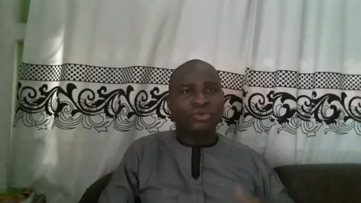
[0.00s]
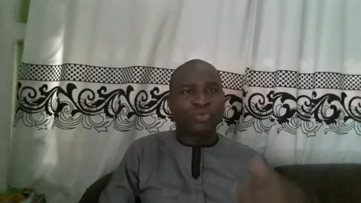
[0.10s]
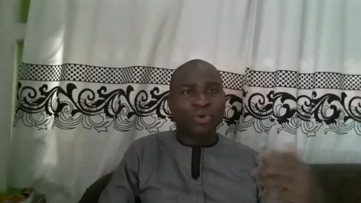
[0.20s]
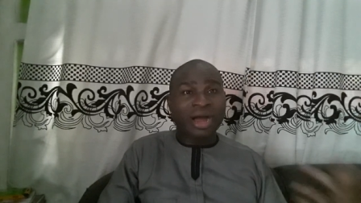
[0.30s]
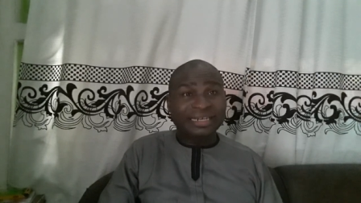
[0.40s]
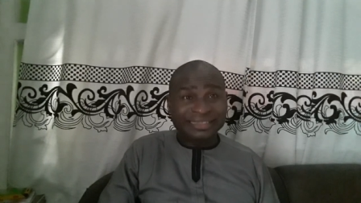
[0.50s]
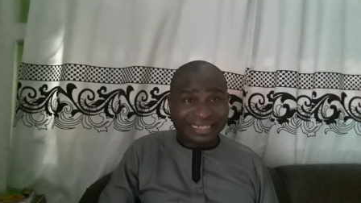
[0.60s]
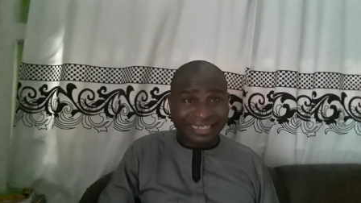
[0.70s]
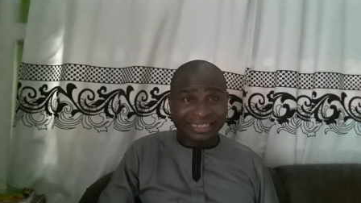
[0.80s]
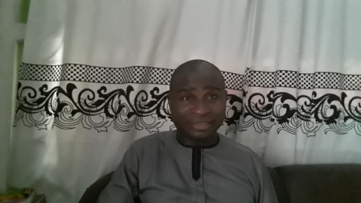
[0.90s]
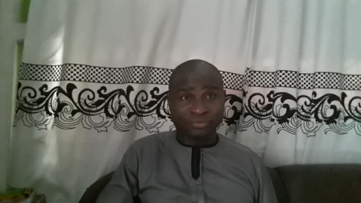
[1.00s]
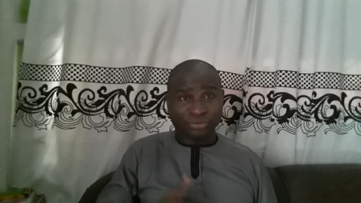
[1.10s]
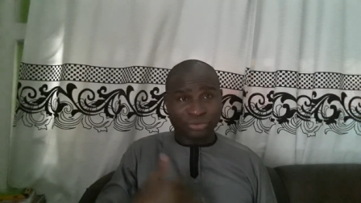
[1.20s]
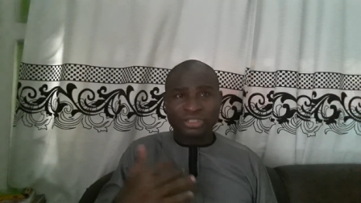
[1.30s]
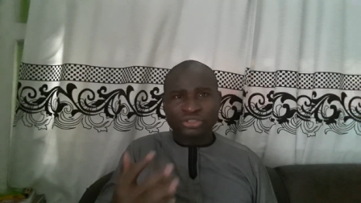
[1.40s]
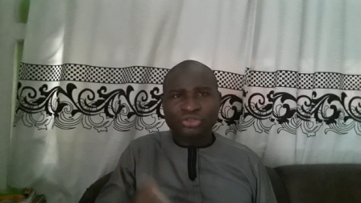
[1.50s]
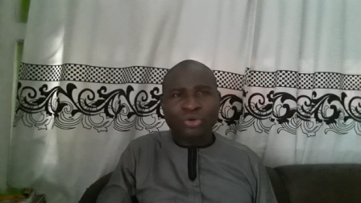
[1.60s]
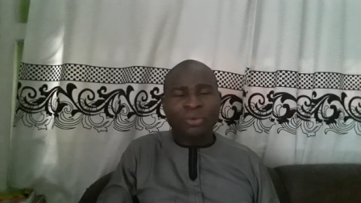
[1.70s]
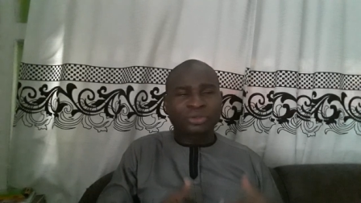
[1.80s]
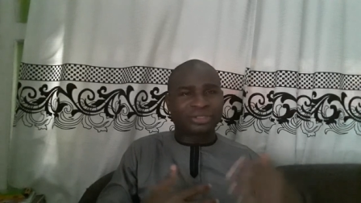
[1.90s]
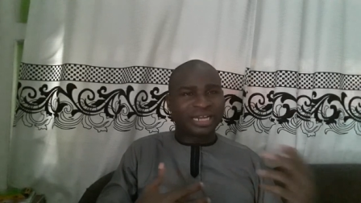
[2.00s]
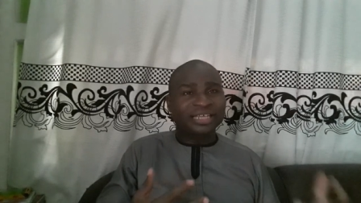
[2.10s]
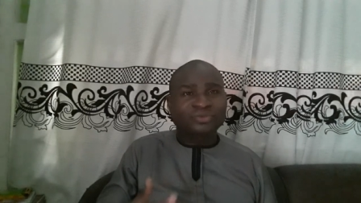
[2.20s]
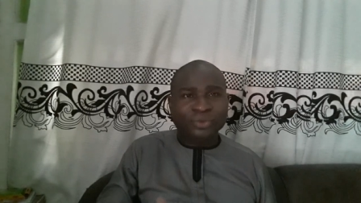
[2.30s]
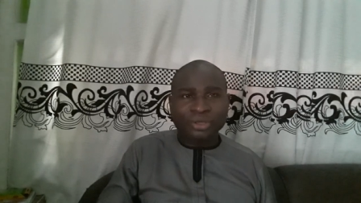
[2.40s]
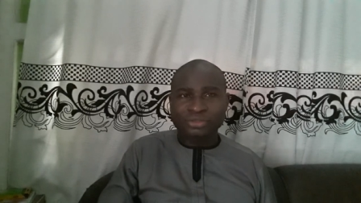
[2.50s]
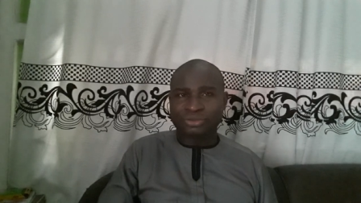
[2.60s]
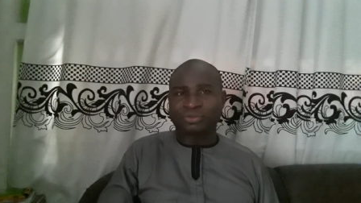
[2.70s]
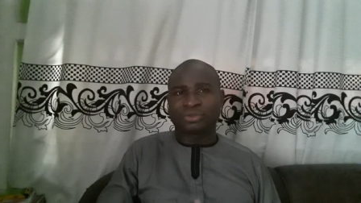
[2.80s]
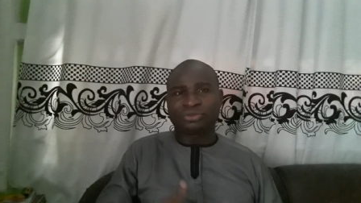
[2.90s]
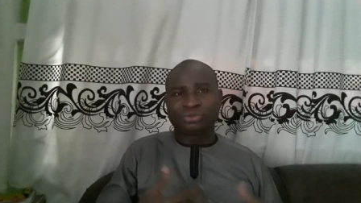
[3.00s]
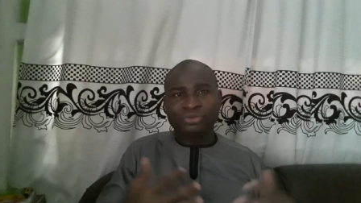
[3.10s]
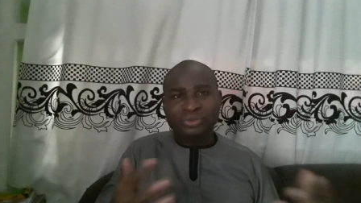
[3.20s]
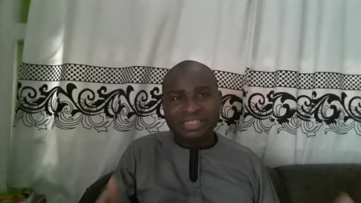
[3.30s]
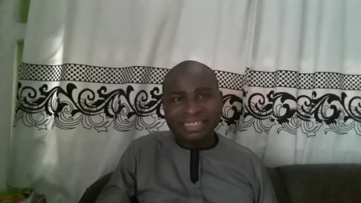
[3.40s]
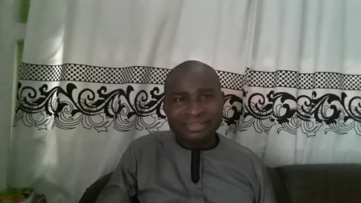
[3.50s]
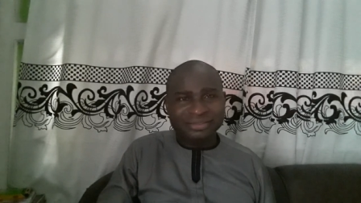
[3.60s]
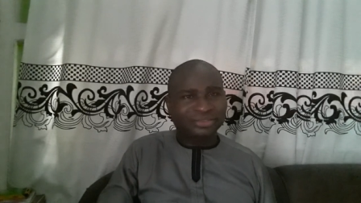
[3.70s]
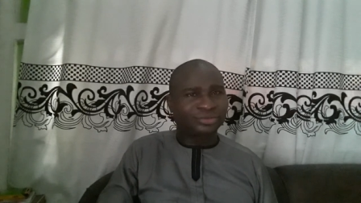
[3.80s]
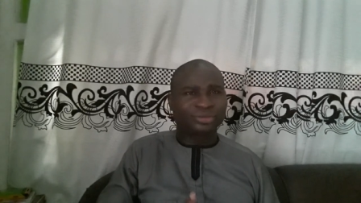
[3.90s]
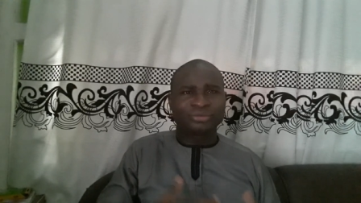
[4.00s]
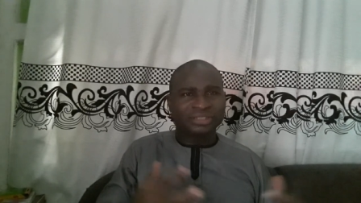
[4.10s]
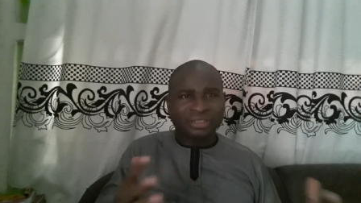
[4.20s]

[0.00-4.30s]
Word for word: who are they who you don't want to network you don't want to do things you don't